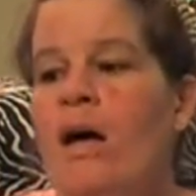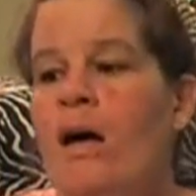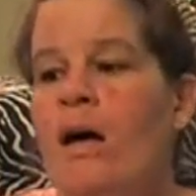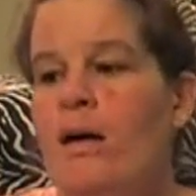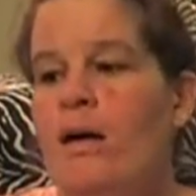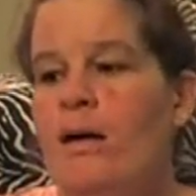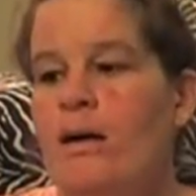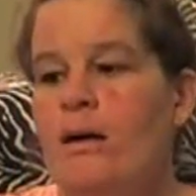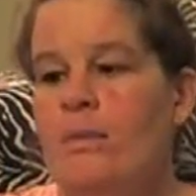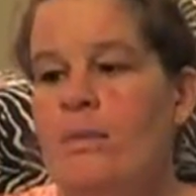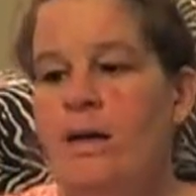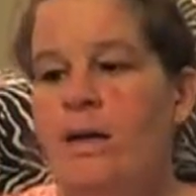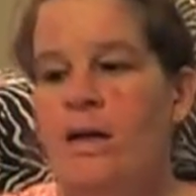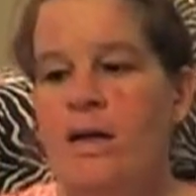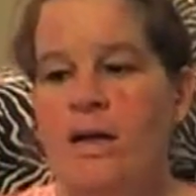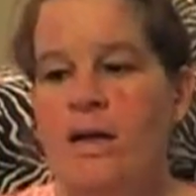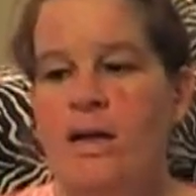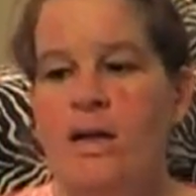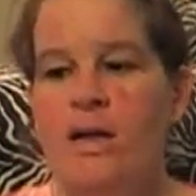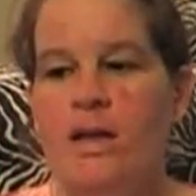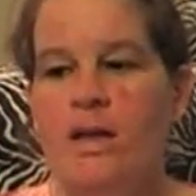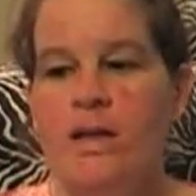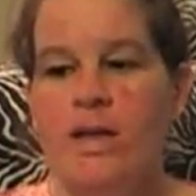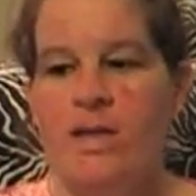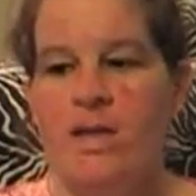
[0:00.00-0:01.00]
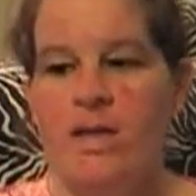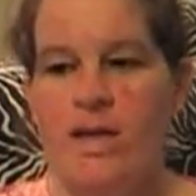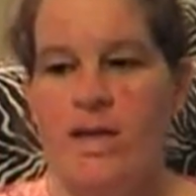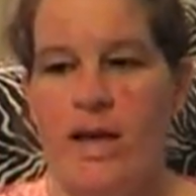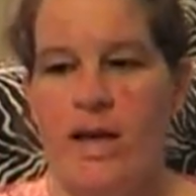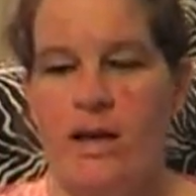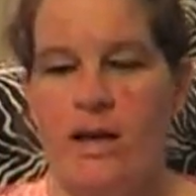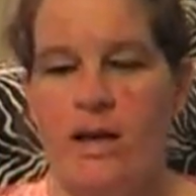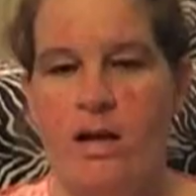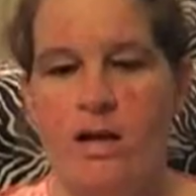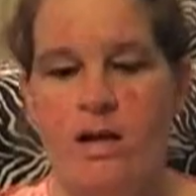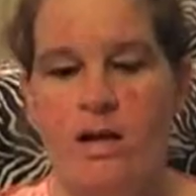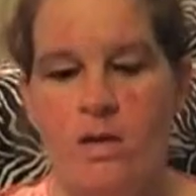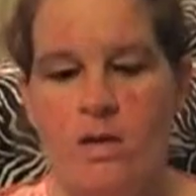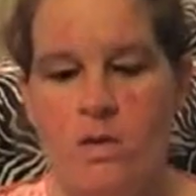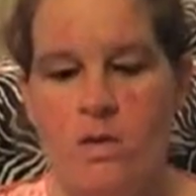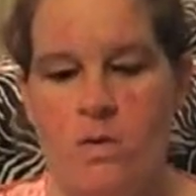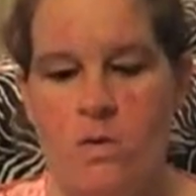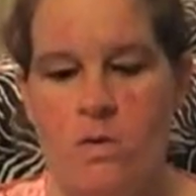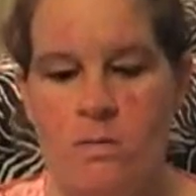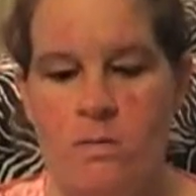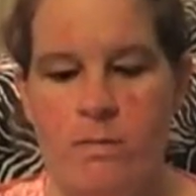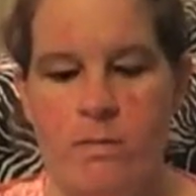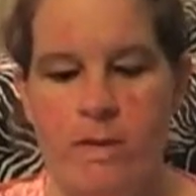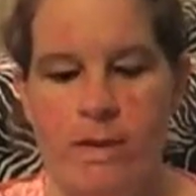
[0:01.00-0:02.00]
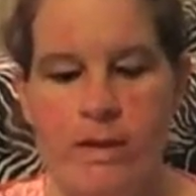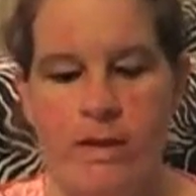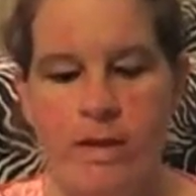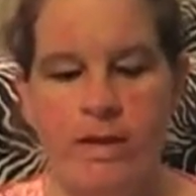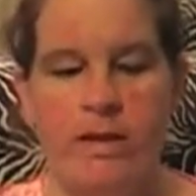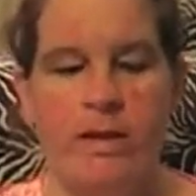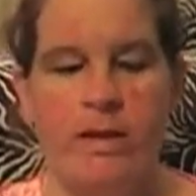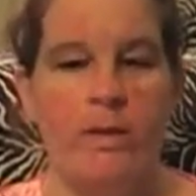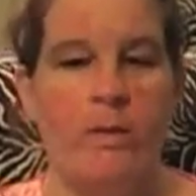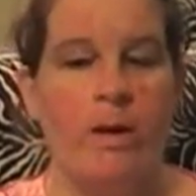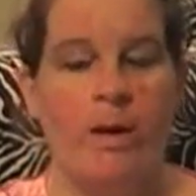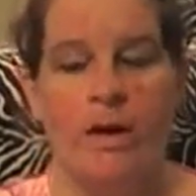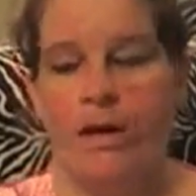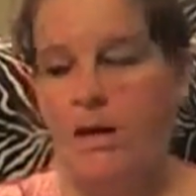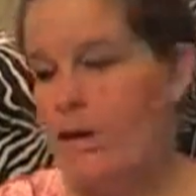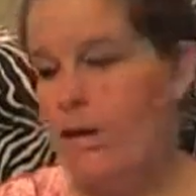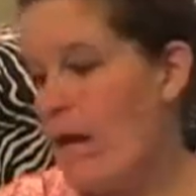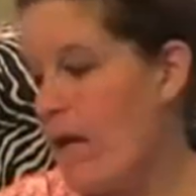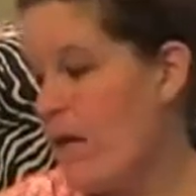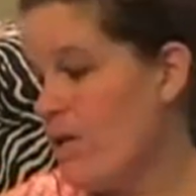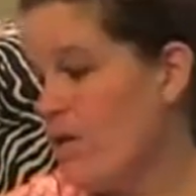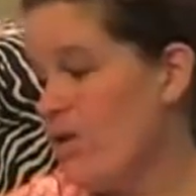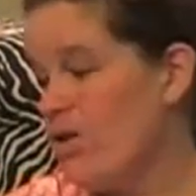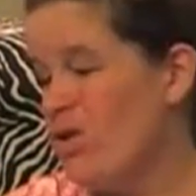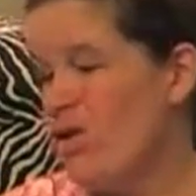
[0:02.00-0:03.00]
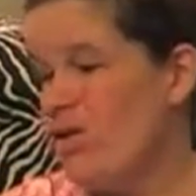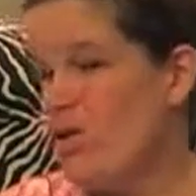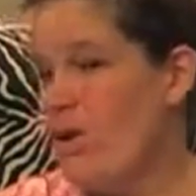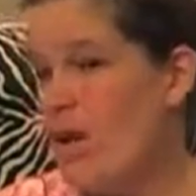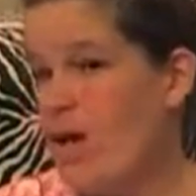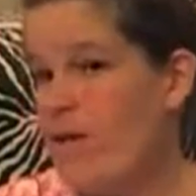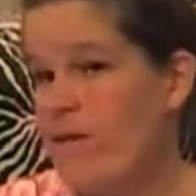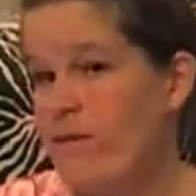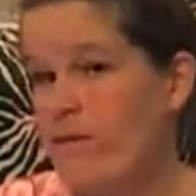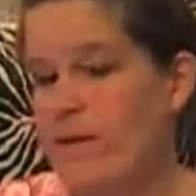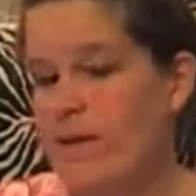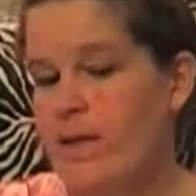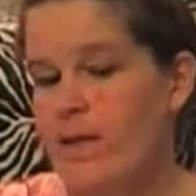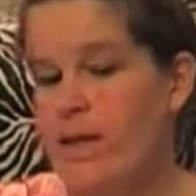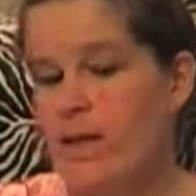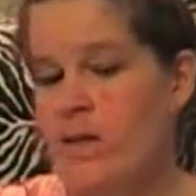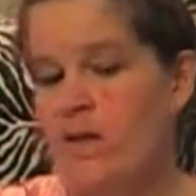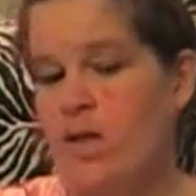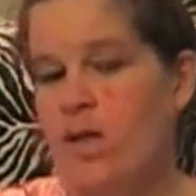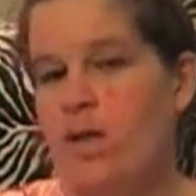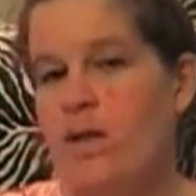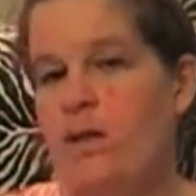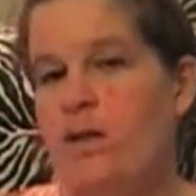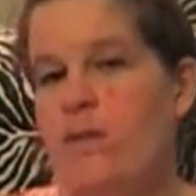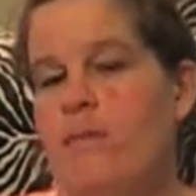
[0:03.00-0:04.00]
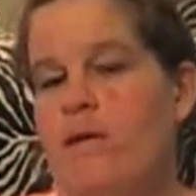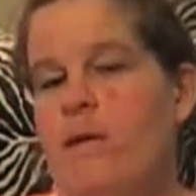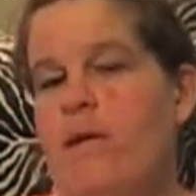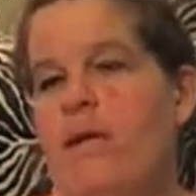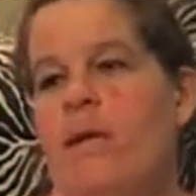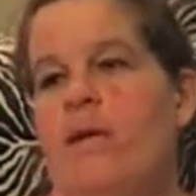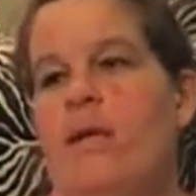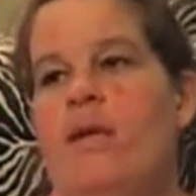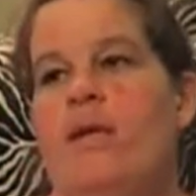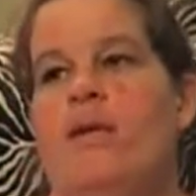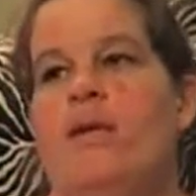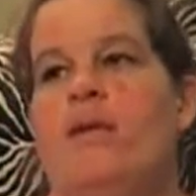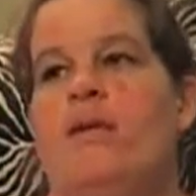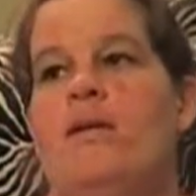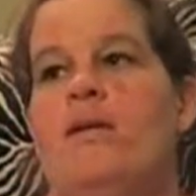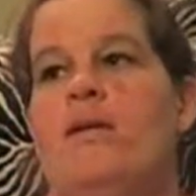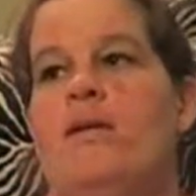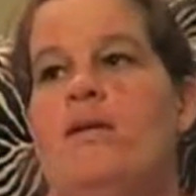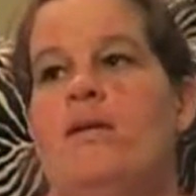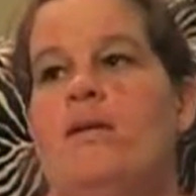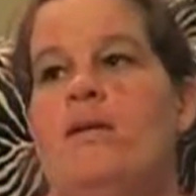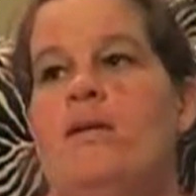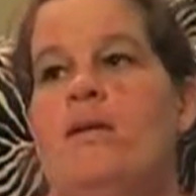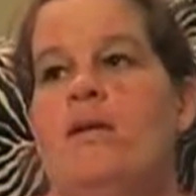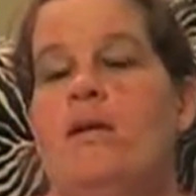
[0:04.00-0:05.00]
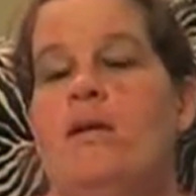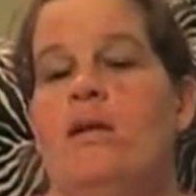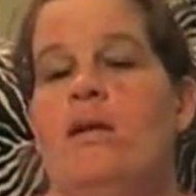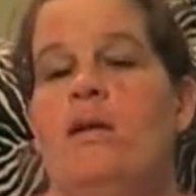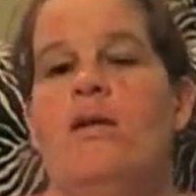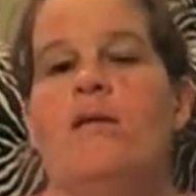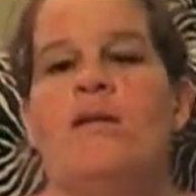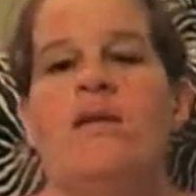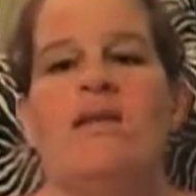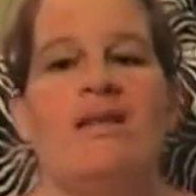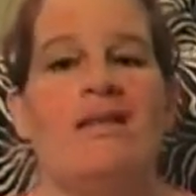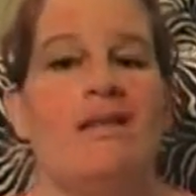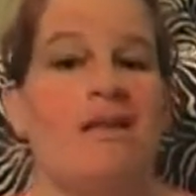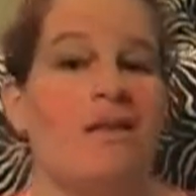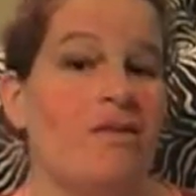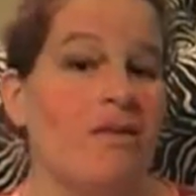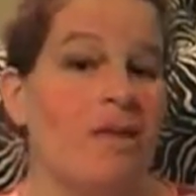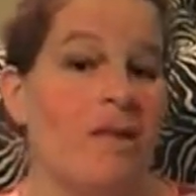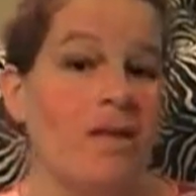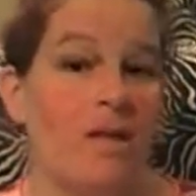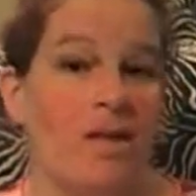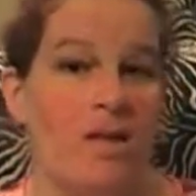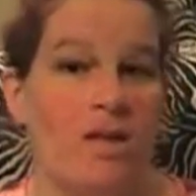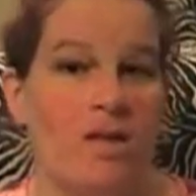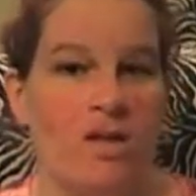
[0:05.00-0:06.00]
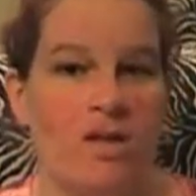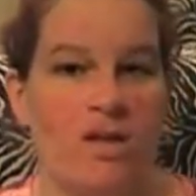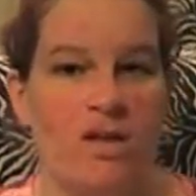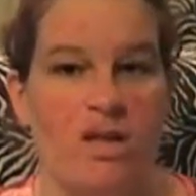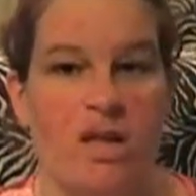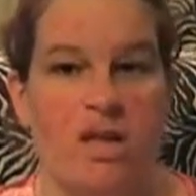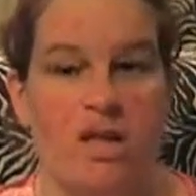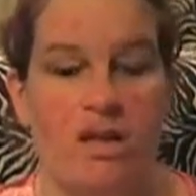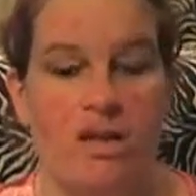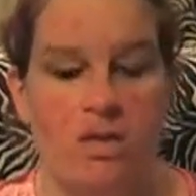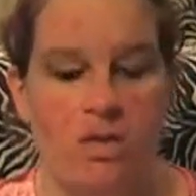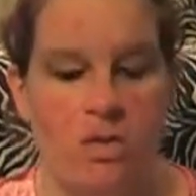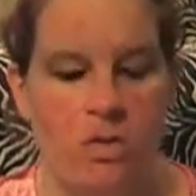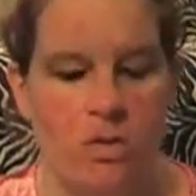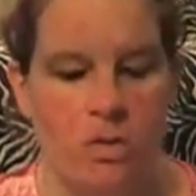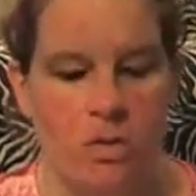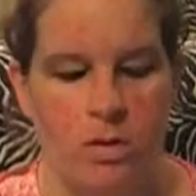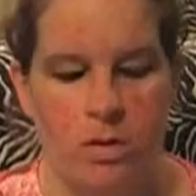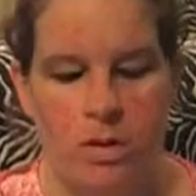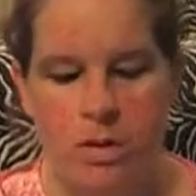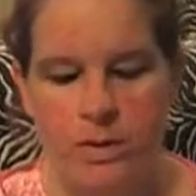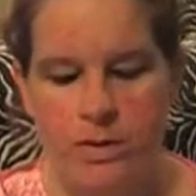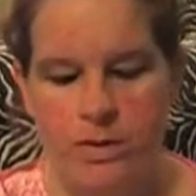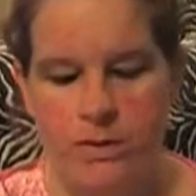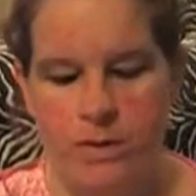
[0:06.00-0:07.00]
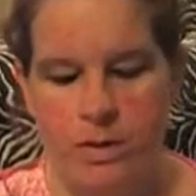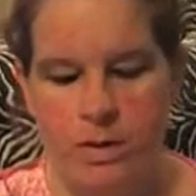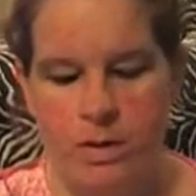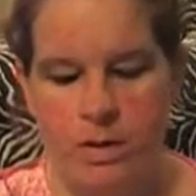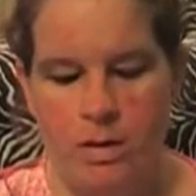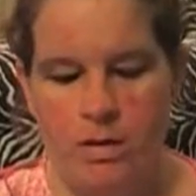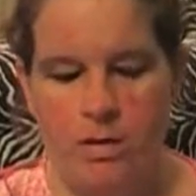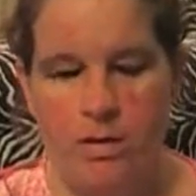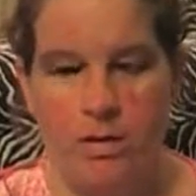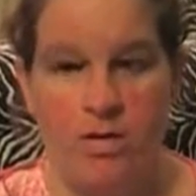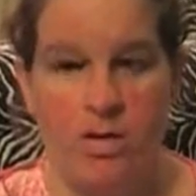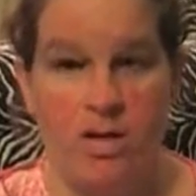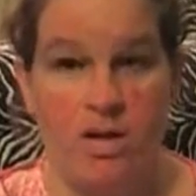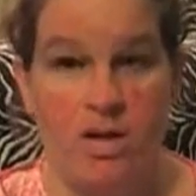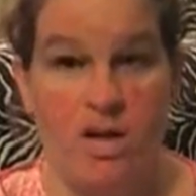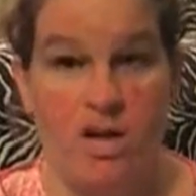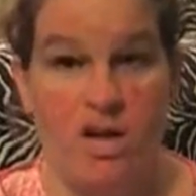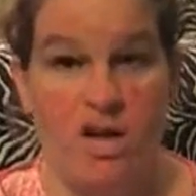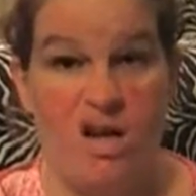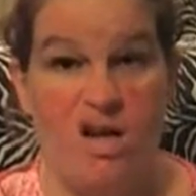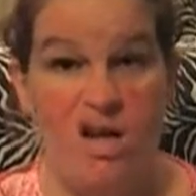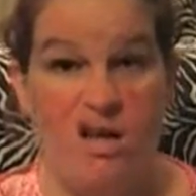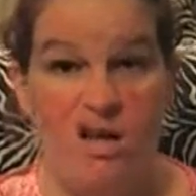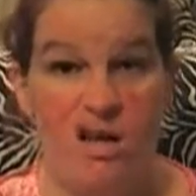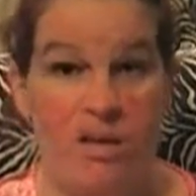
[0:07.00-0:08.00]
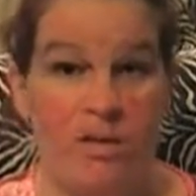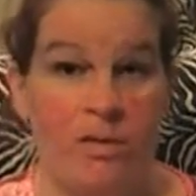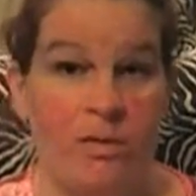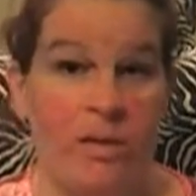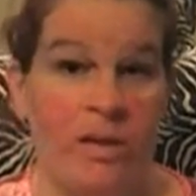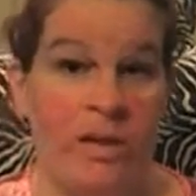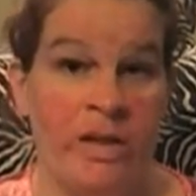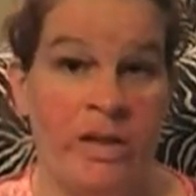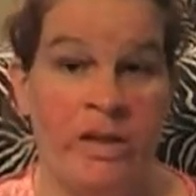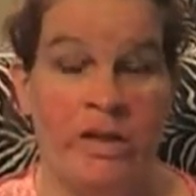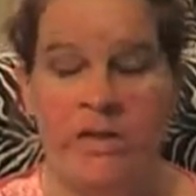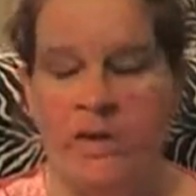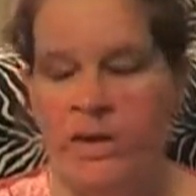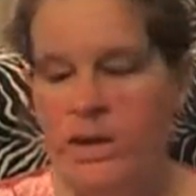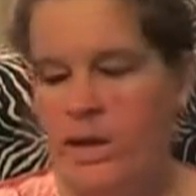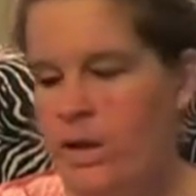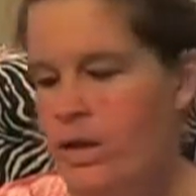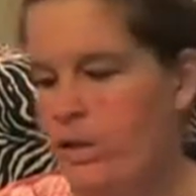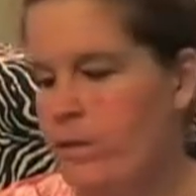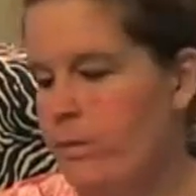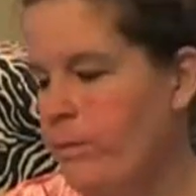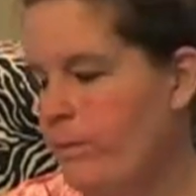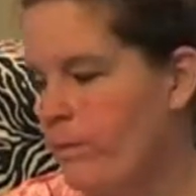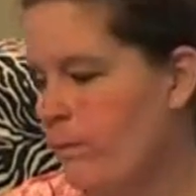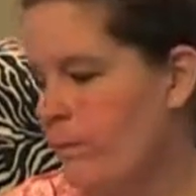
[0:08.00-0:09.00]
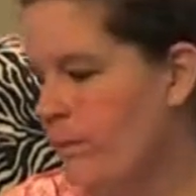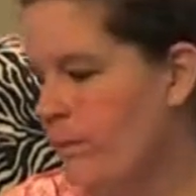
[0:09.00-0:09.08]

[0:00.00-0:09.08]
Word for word: Um, I just got home. Well, I do have a package coming in this evening. It's just kids' school clothes, so there's nothing really there to video.